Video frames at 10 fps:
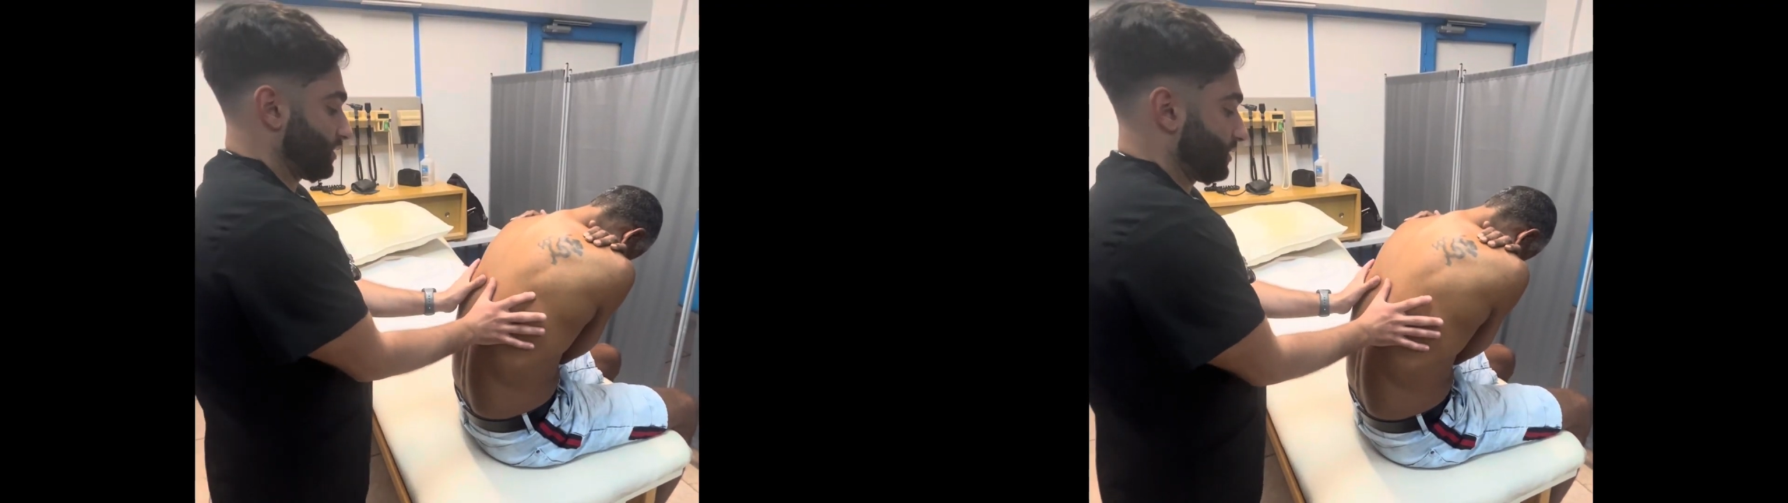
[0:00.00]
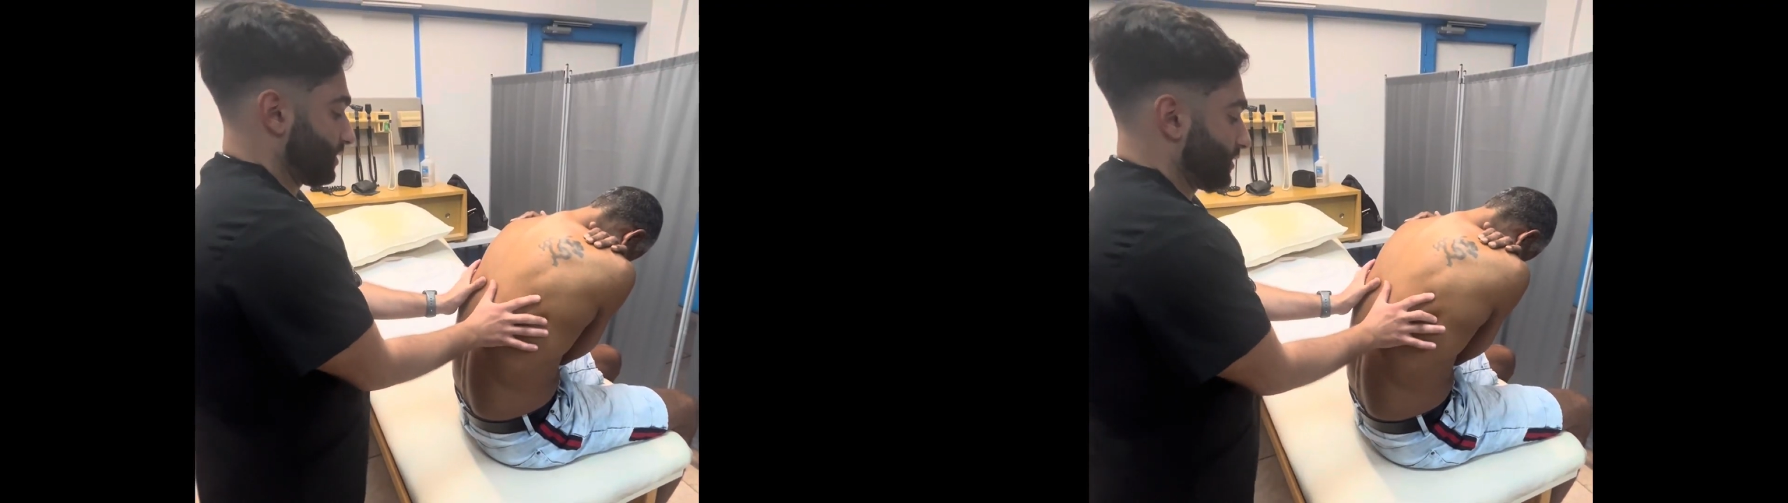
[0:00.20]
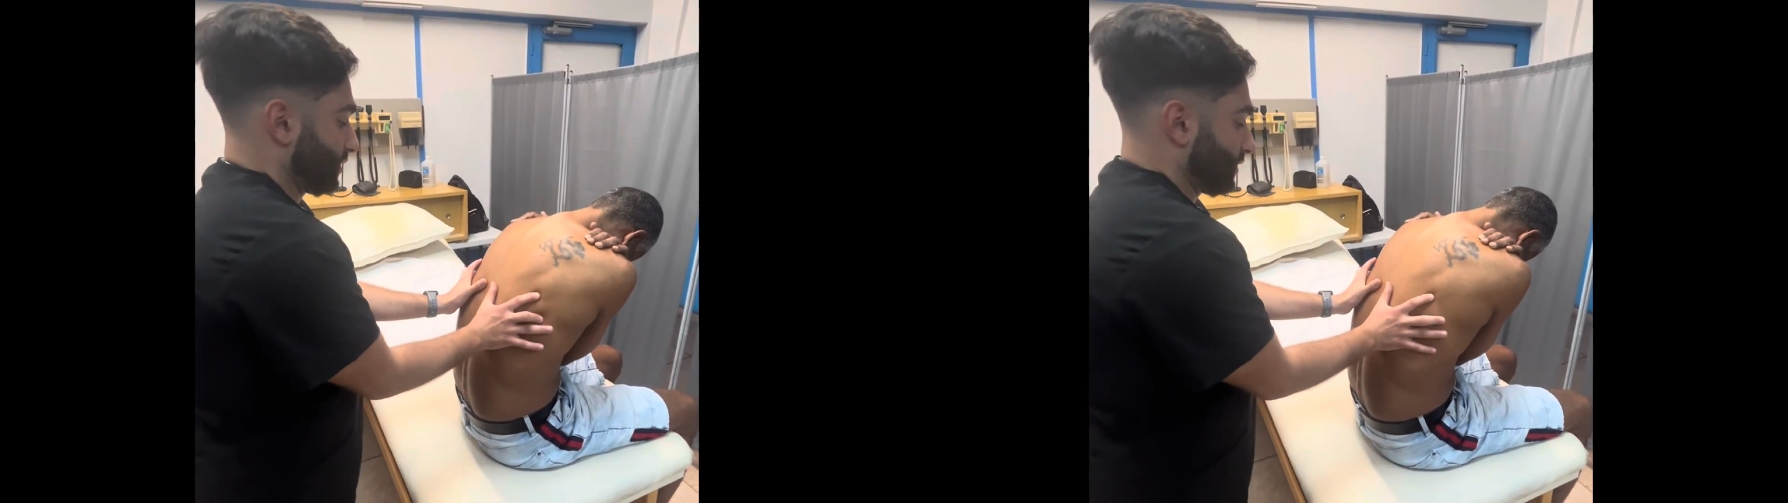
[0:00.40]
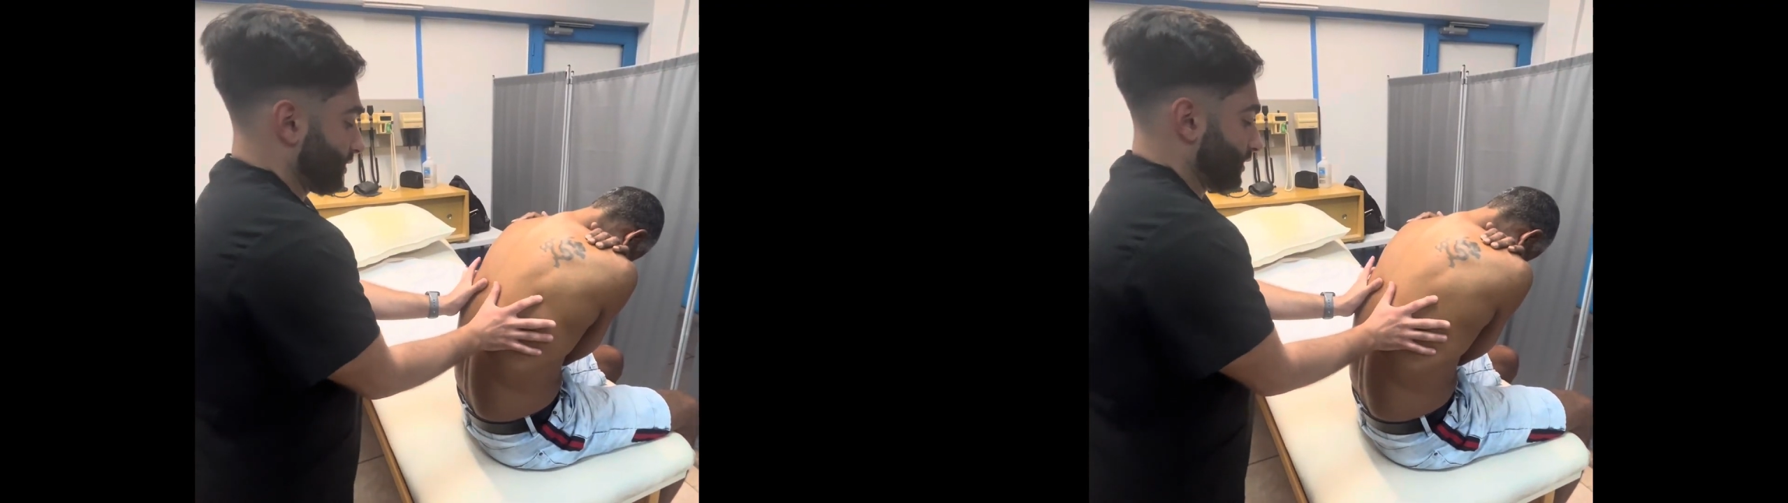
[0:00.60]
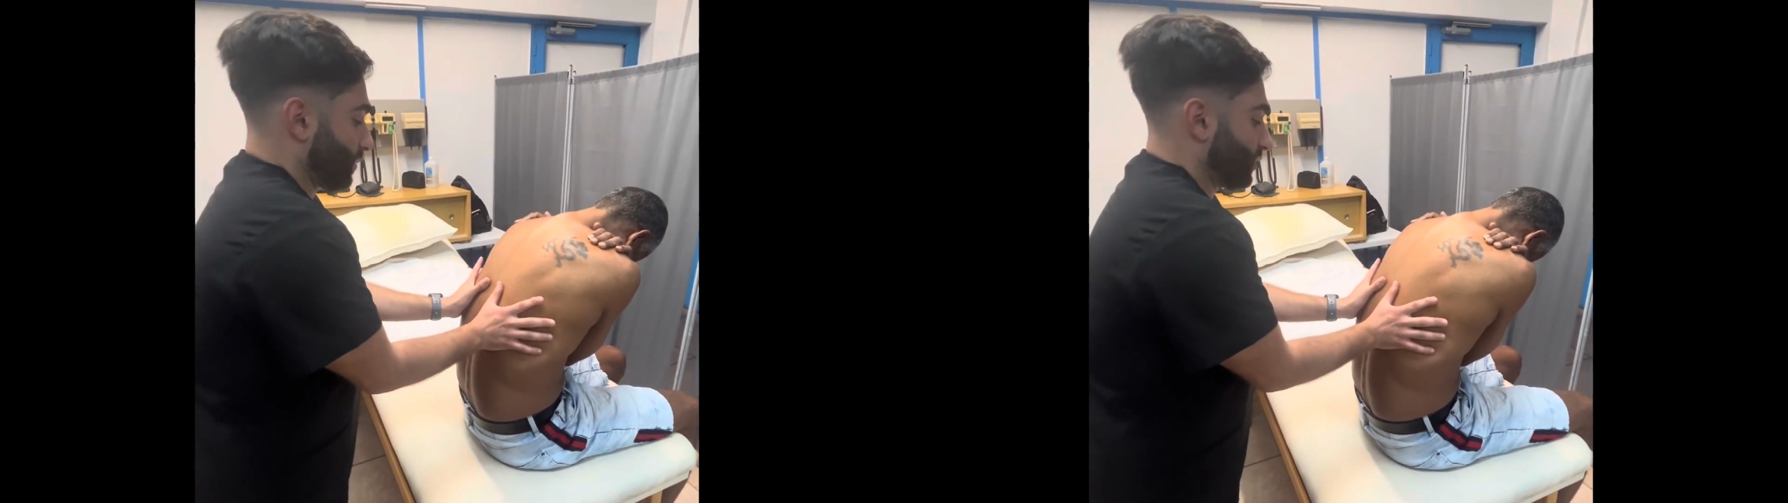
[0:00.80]
pulling the
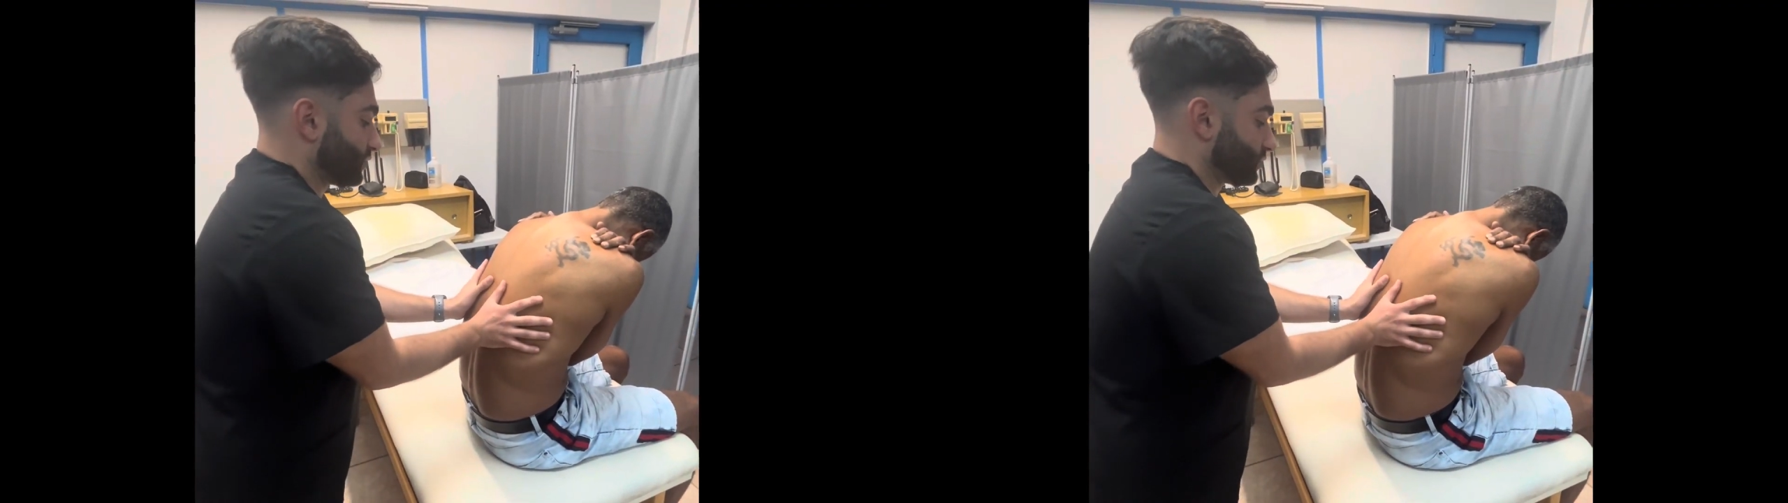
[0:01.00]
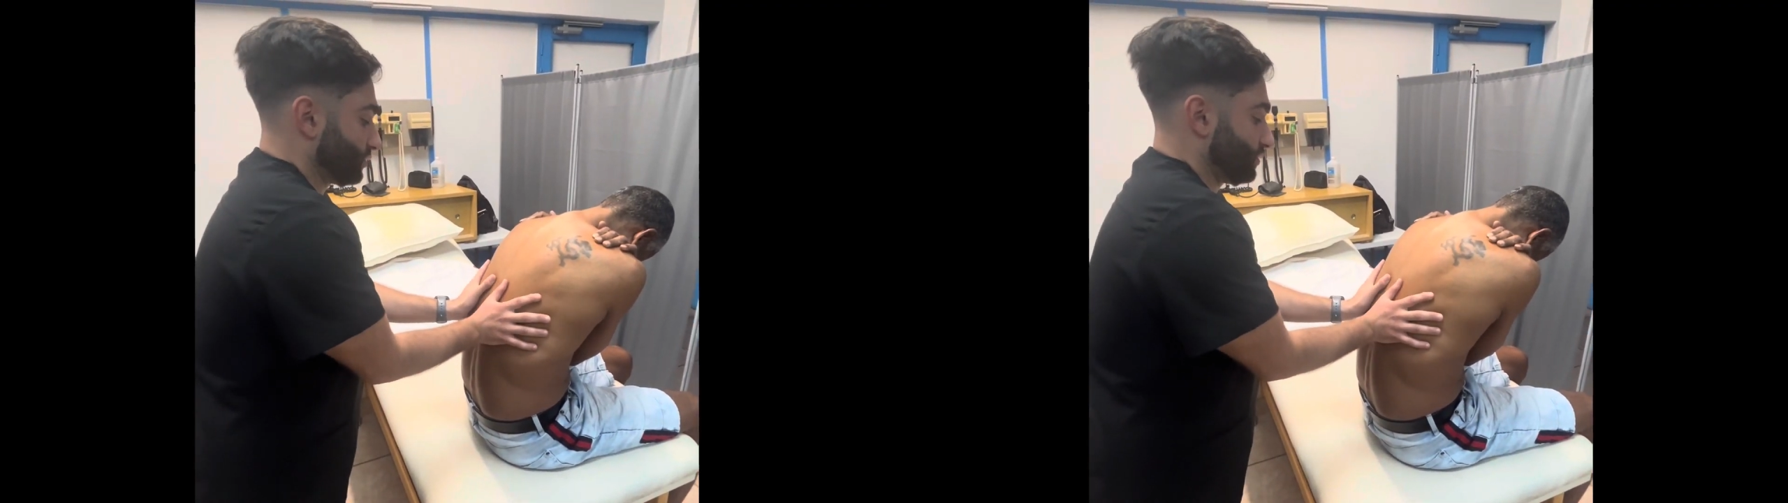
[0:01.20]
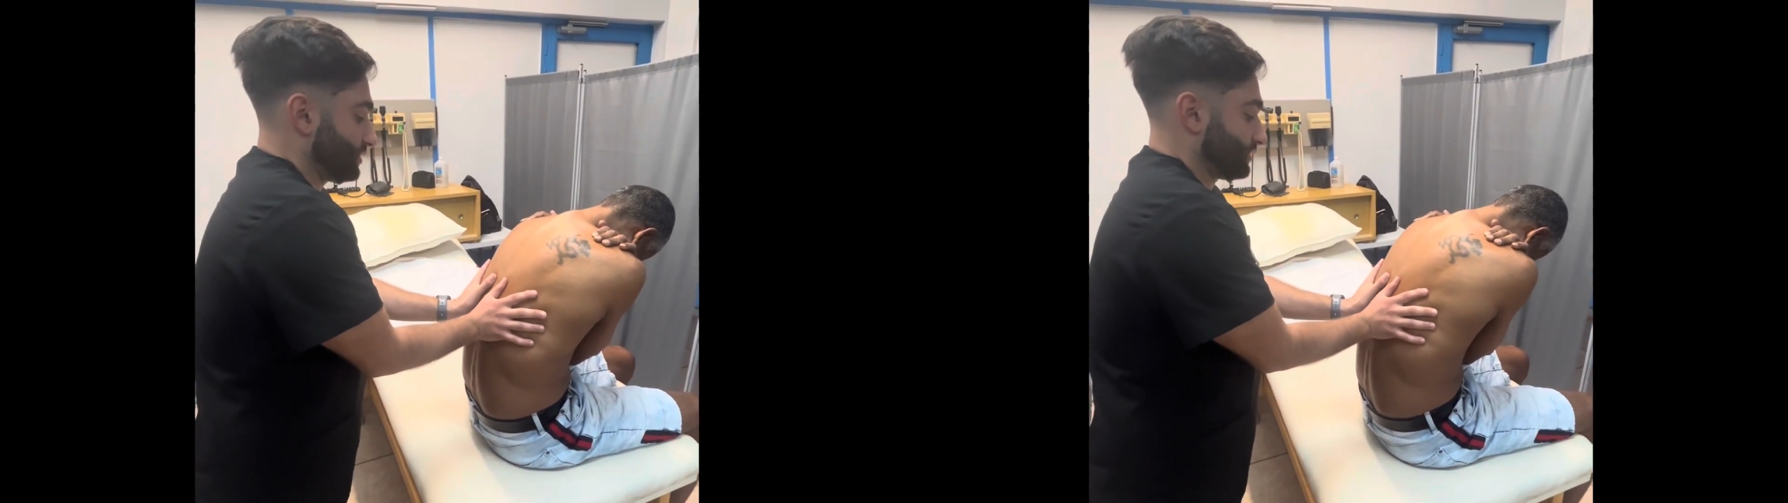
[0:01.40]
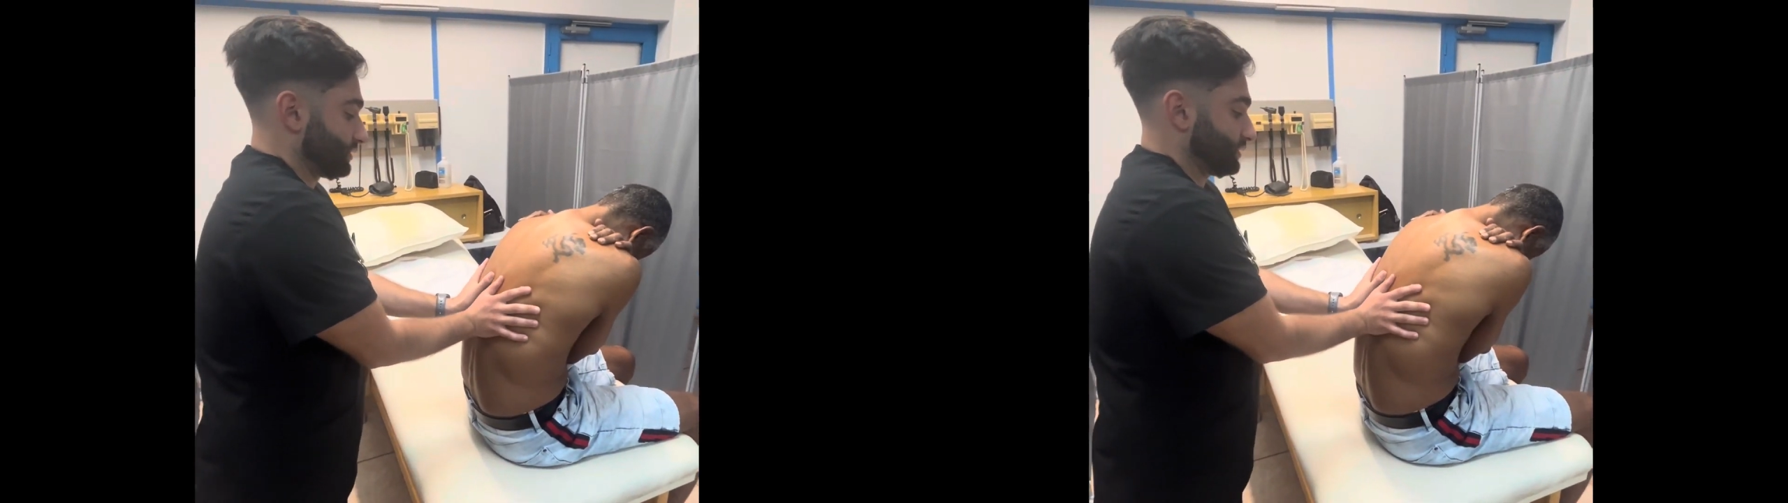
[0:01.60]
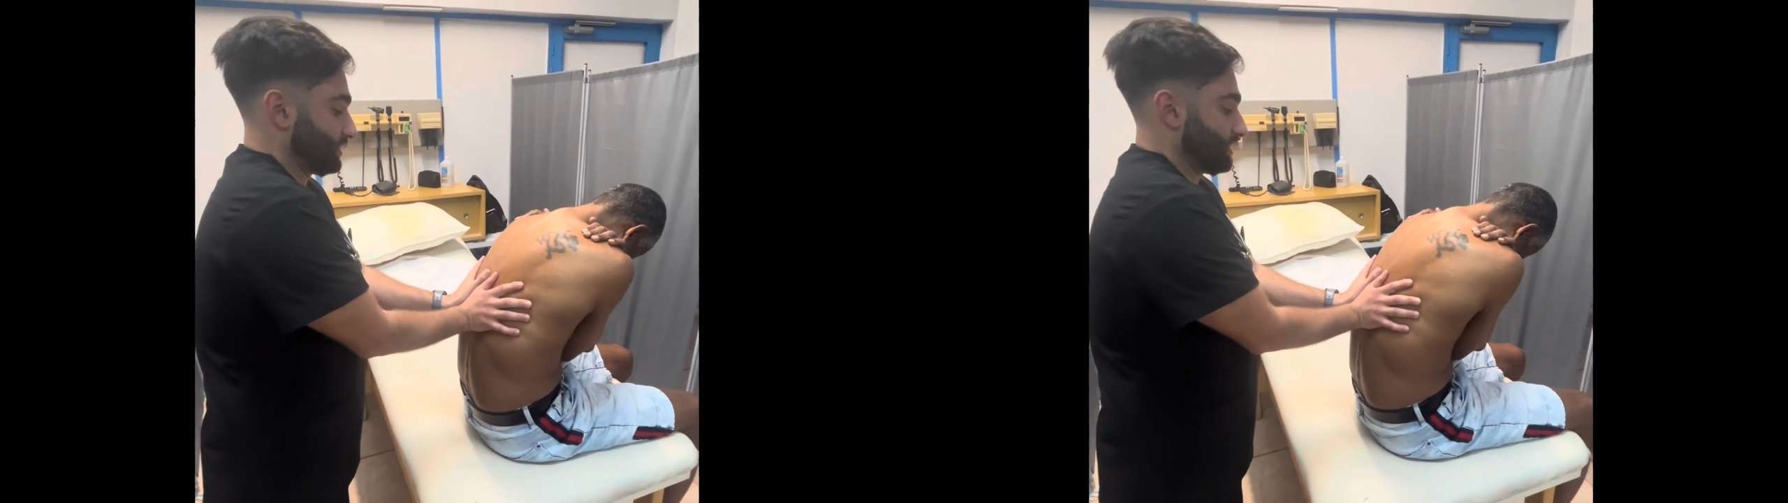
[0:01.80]
skin midline and
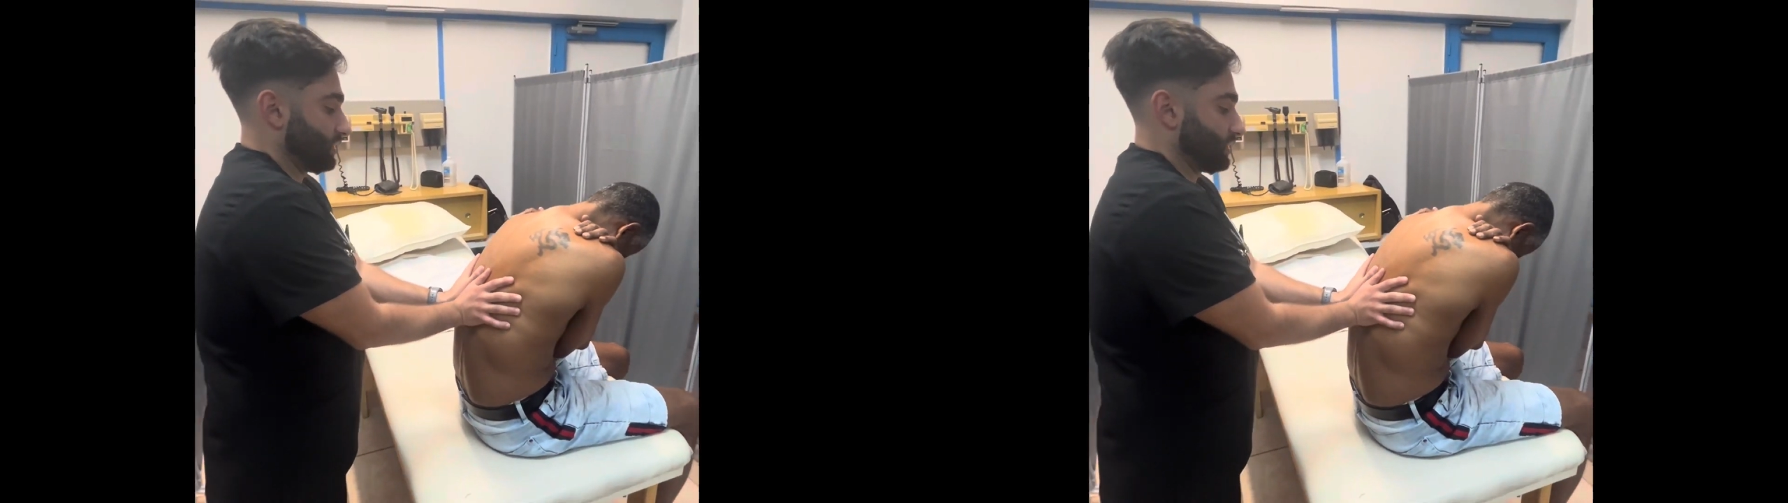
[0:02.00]
asking